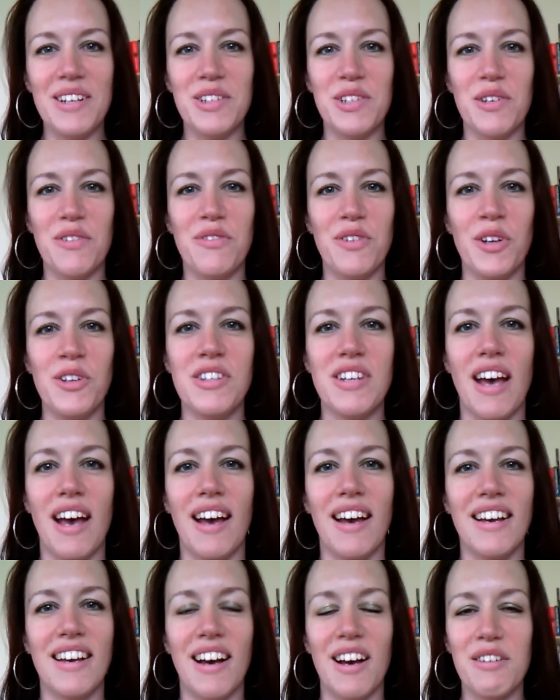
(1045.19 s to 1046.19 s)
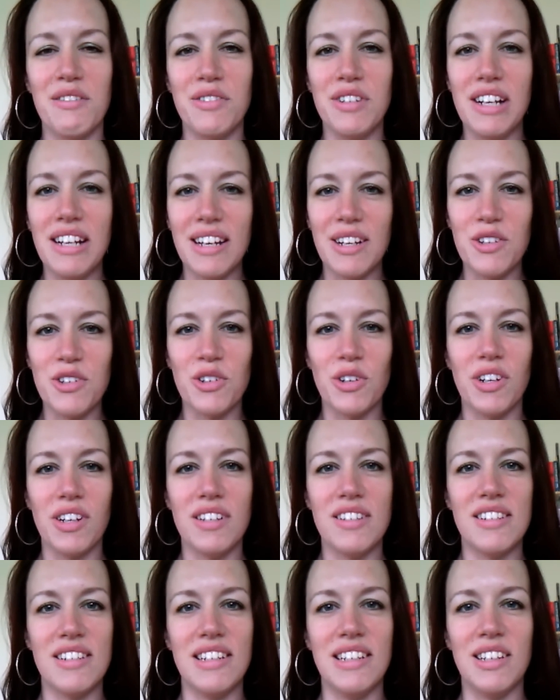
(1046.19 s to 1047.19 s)
It's a fun tag. I really
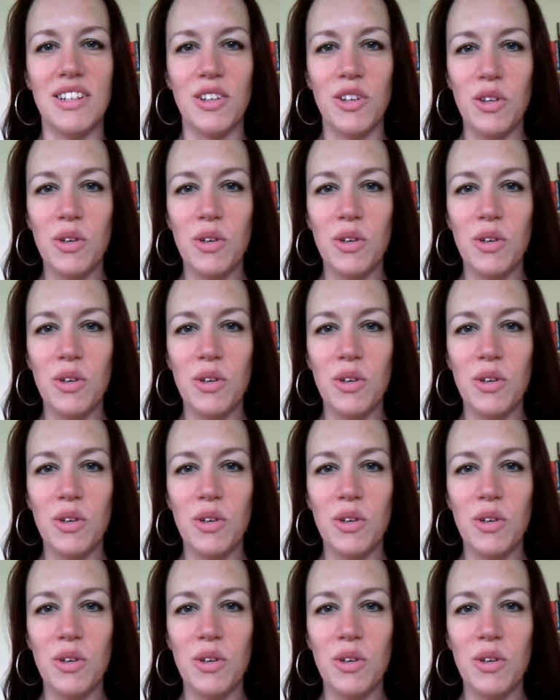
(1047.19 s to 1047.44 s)
enjoyed seeing